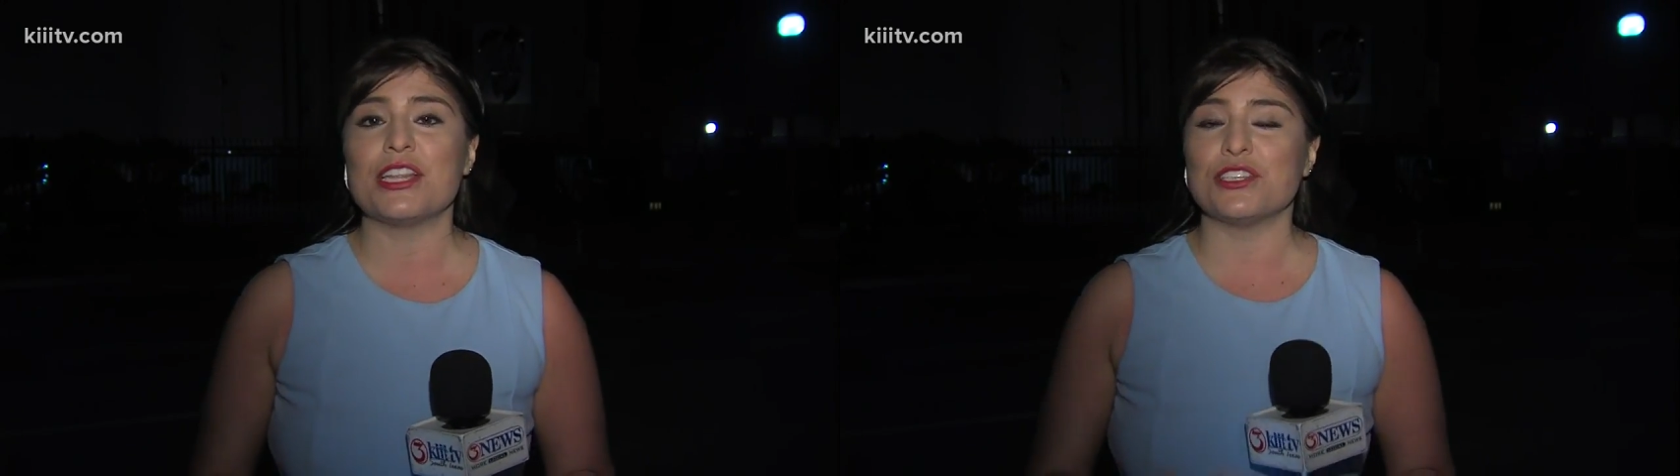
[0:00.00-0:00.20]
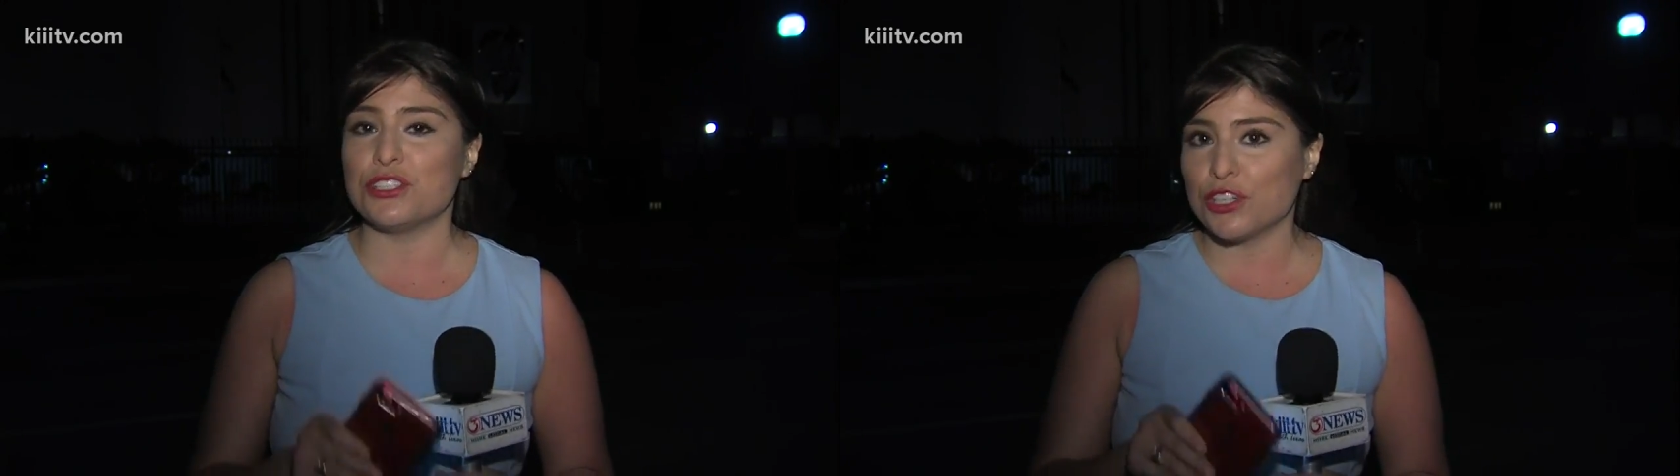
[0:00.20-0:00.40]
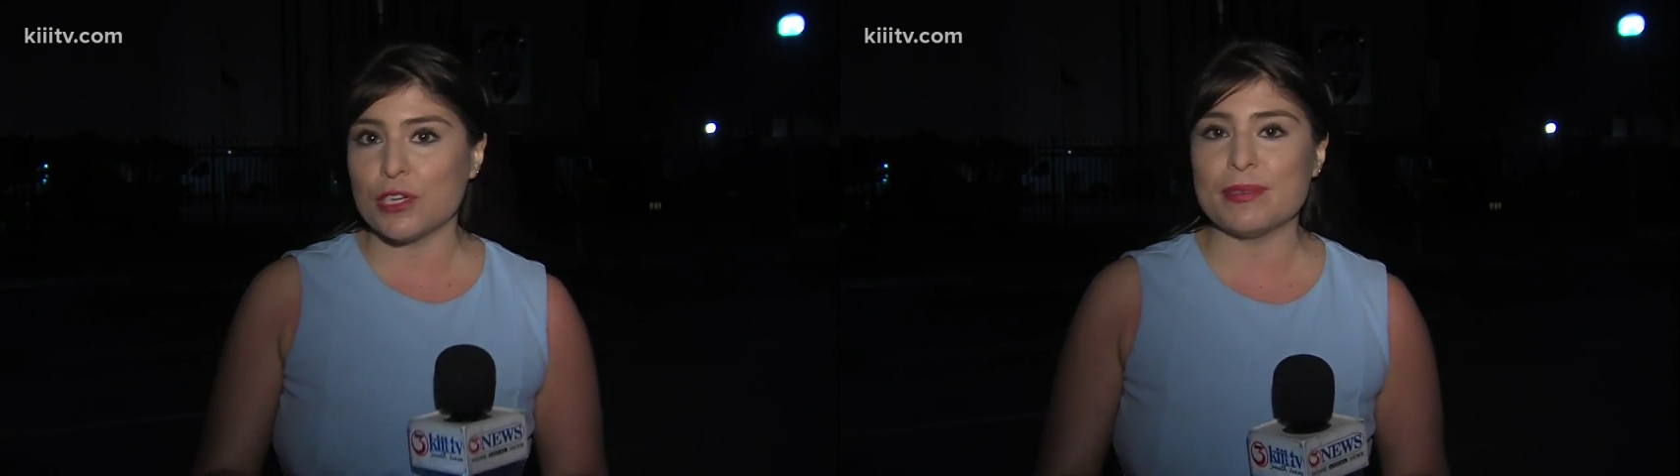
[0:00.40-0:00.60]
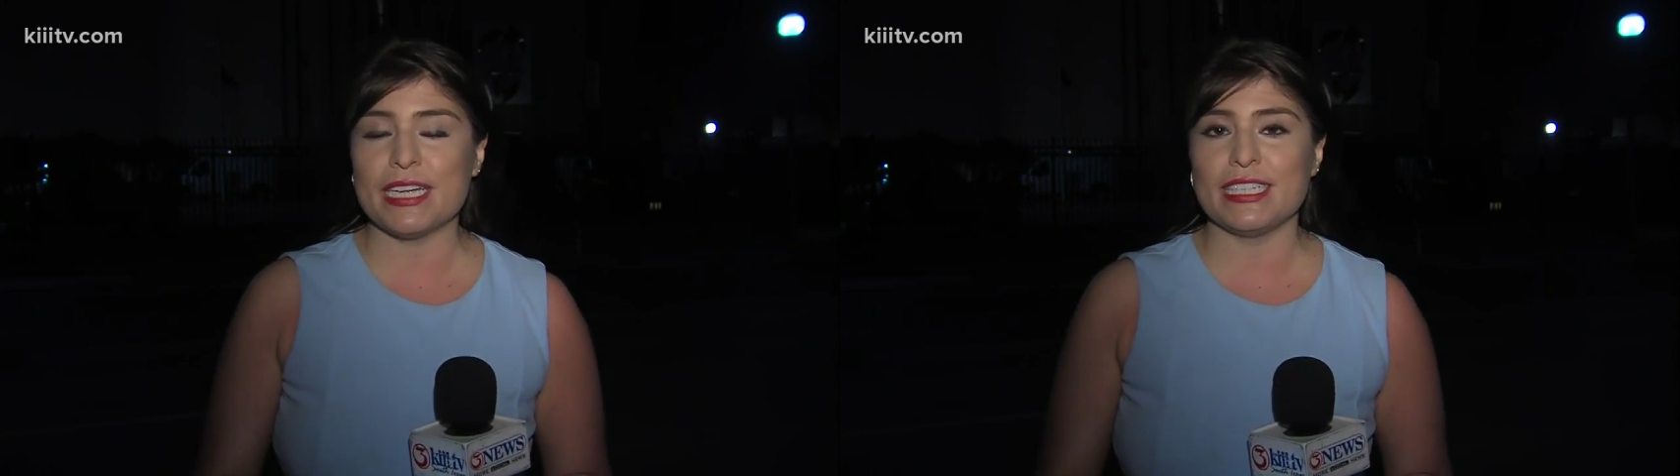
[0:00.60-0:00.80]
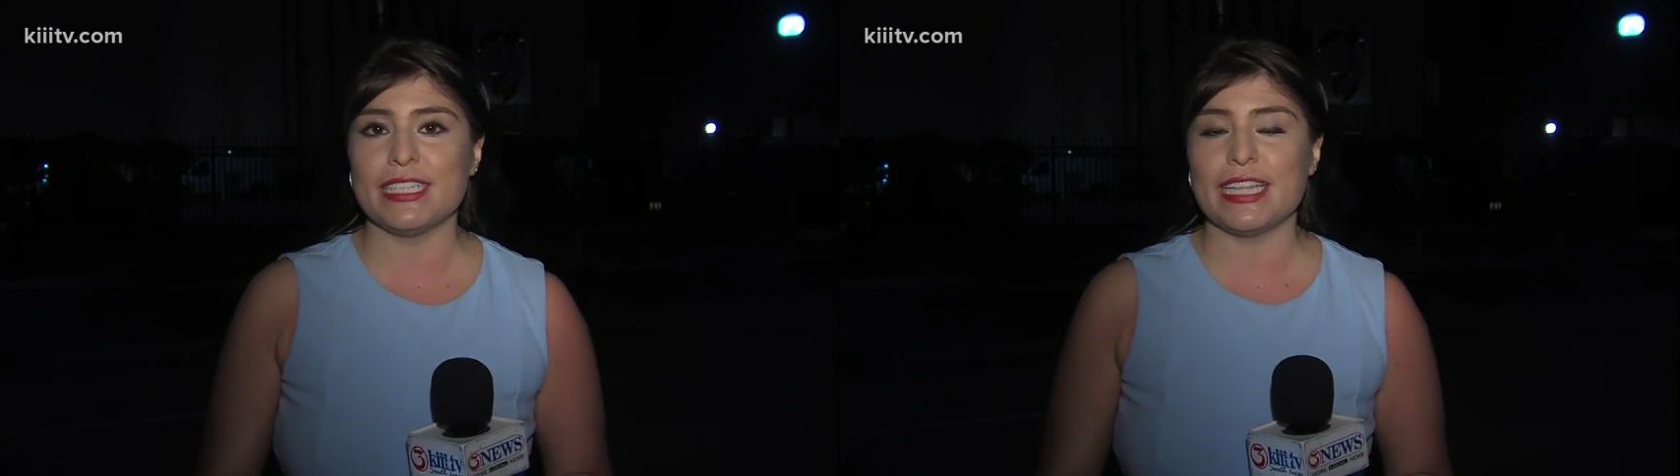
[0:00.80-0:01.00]
the
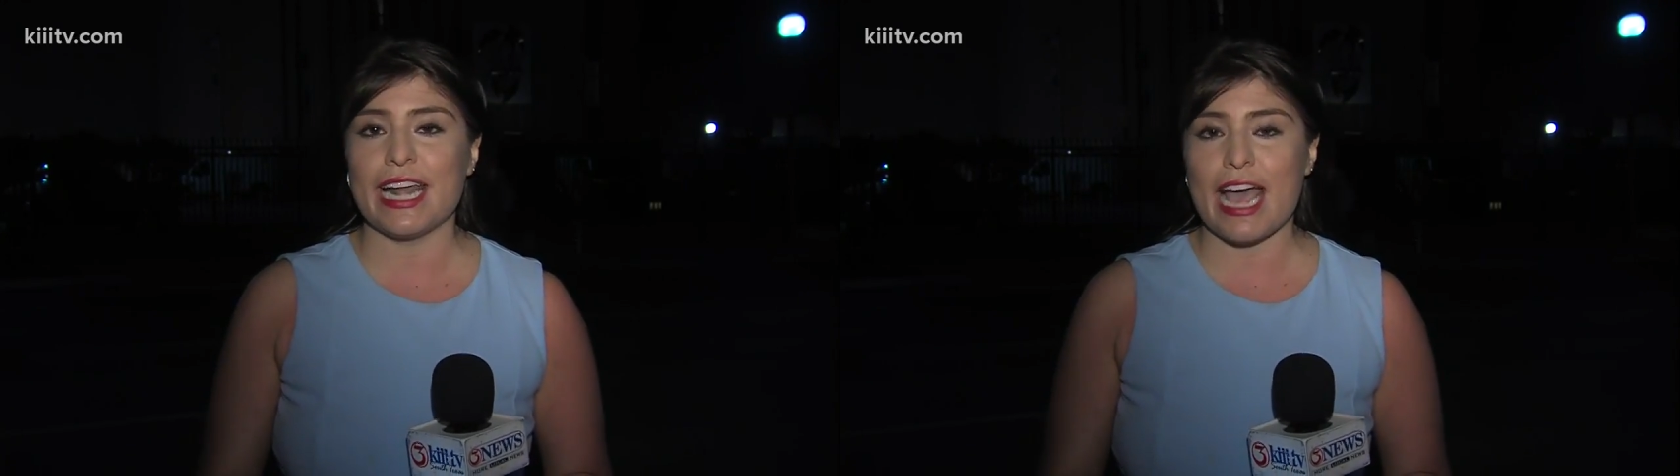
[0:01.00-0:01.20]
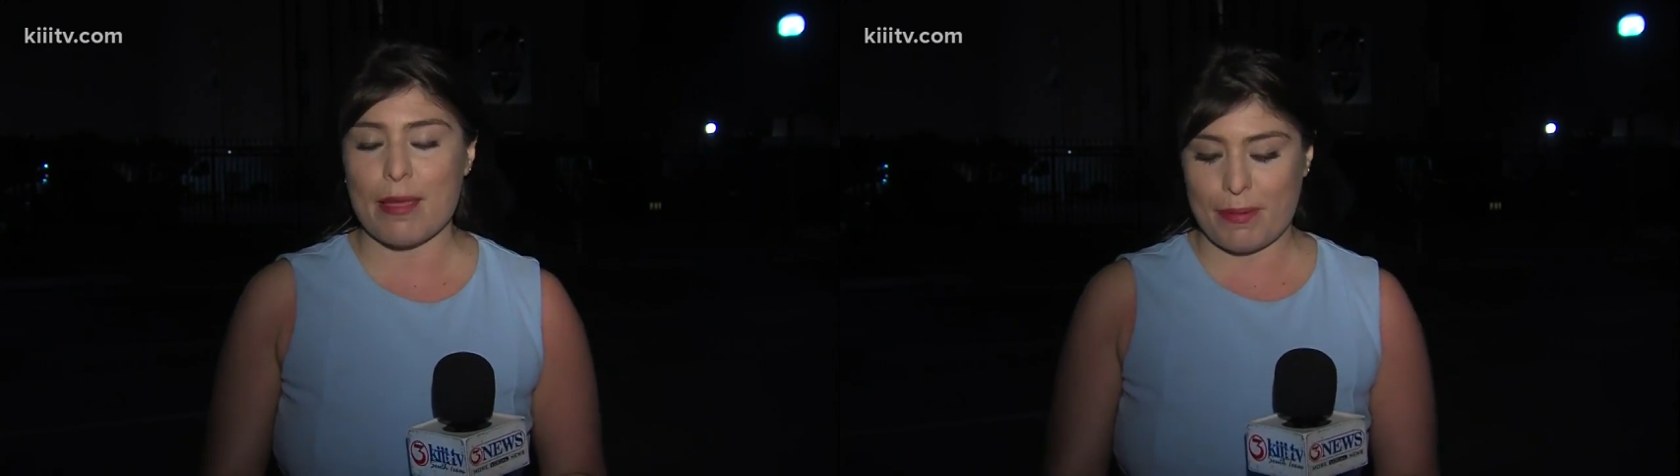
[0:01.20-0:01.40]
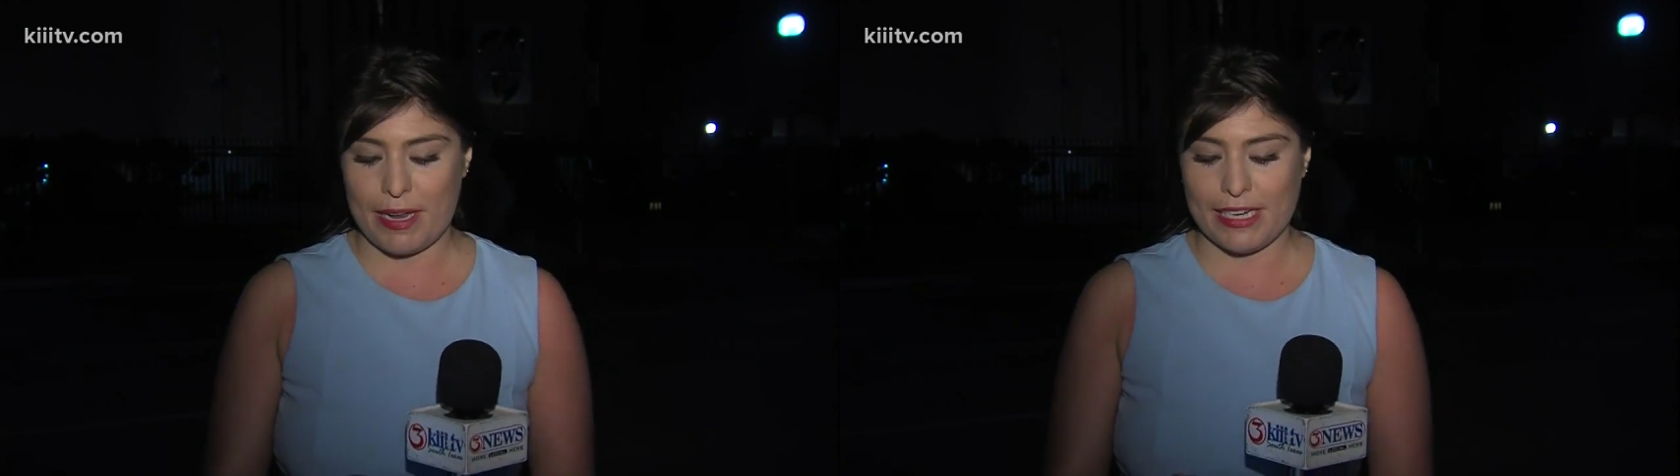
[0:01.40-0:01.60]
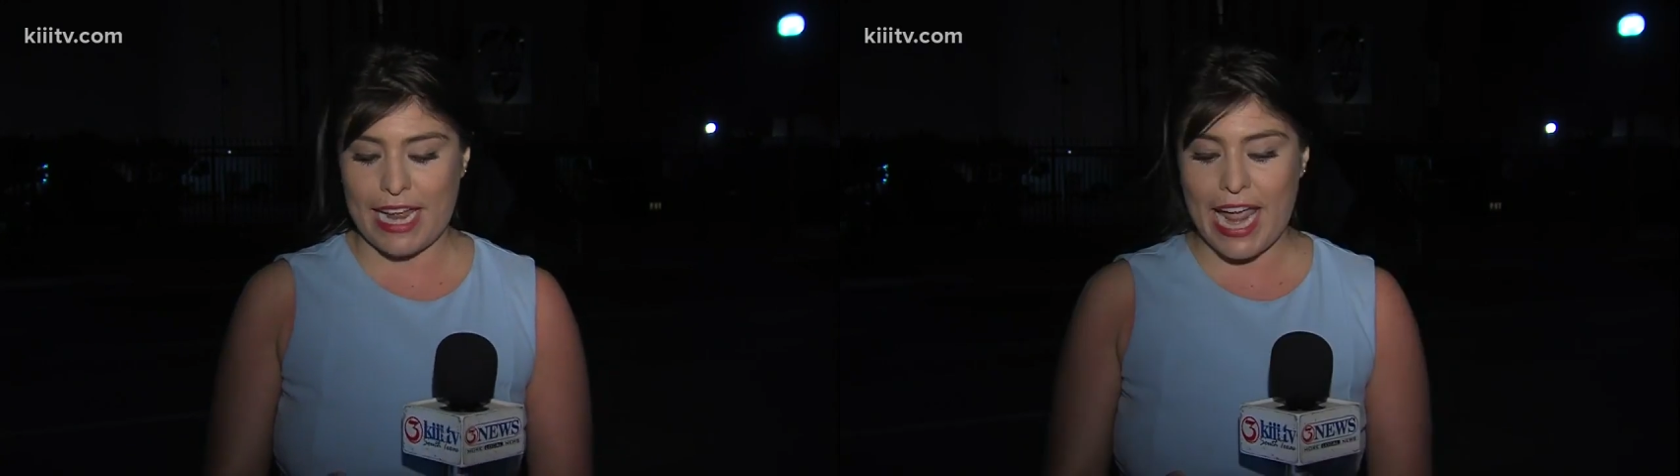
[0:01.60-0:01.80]
circumstances that happened,